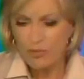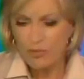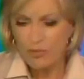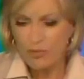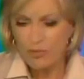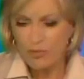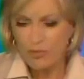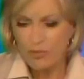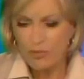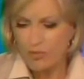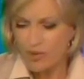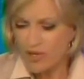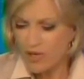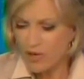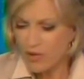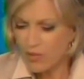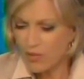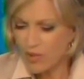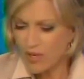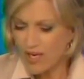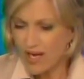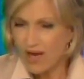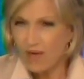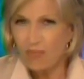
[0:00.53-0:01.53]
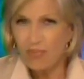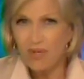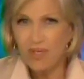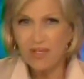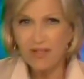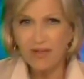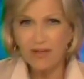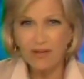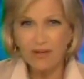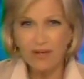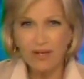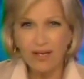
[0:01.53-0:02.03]
This week, we have
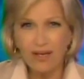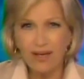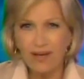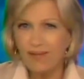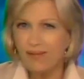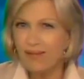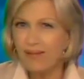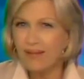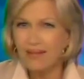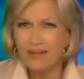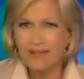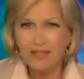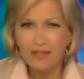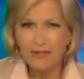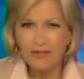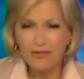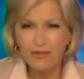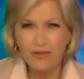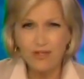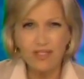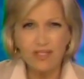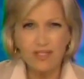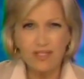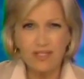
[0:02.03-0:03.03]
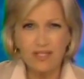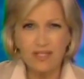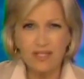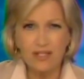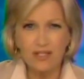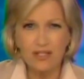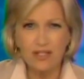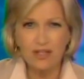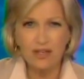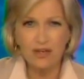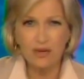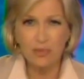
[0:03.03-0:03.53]
been looking at the difference
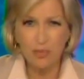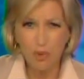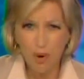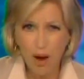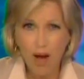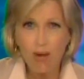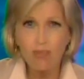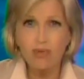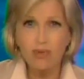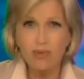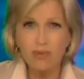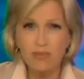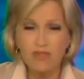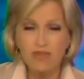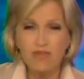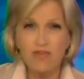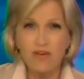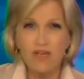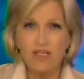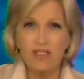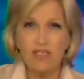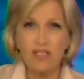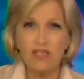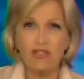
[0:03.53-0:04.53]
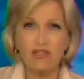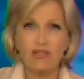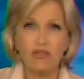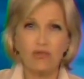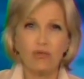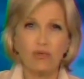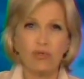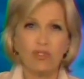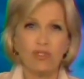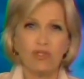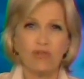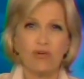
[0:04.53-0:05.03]
this year, problems facing
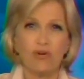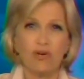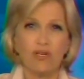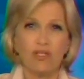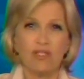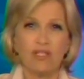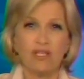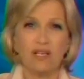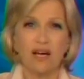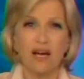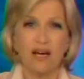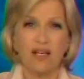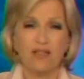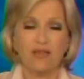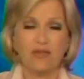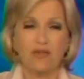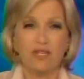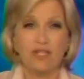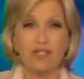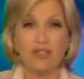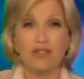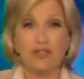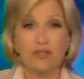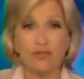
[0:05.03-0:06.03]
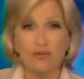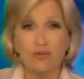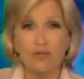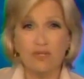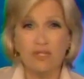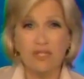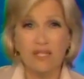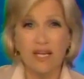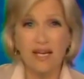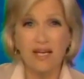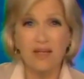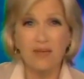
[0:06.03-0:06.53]
schools across the country as
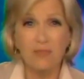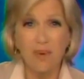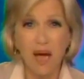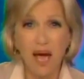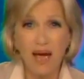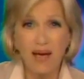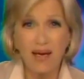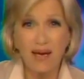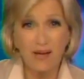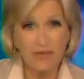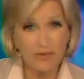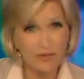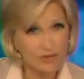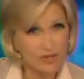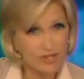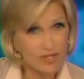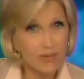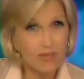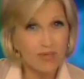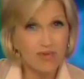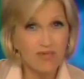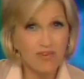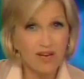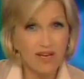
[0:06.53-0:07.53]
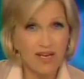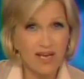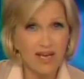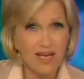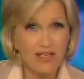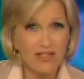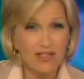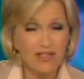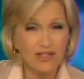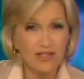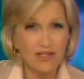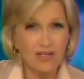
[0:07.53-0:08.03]
students head back after summer
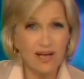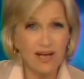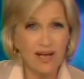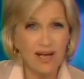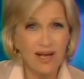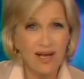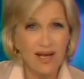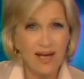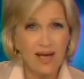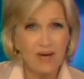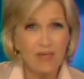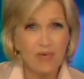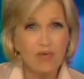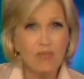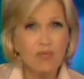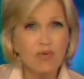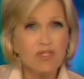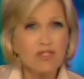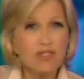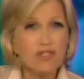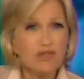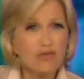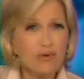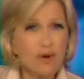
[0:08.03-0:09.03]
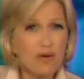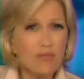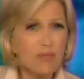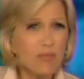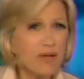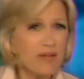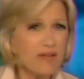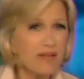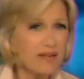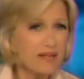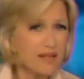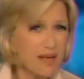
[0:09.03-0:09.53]
vacation. And we've been struck
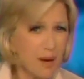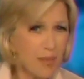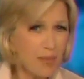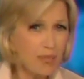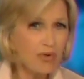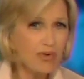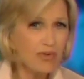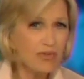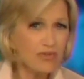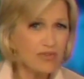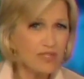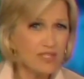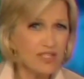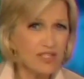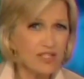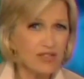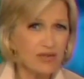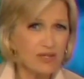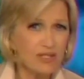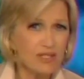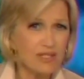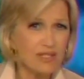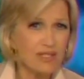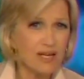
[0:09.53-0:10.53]
by the number of districts